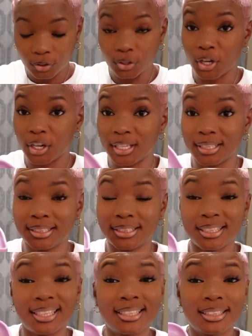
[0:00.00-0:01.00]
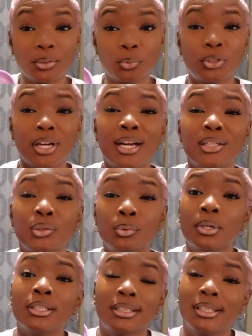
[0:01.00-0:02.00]
36, which I knew
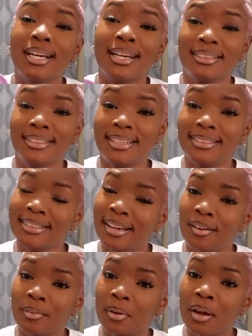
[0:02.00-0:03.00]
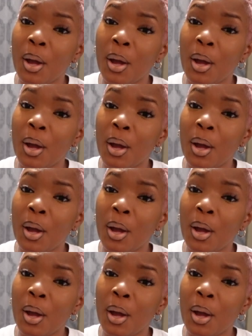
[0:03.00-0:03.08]
I should have got sized down,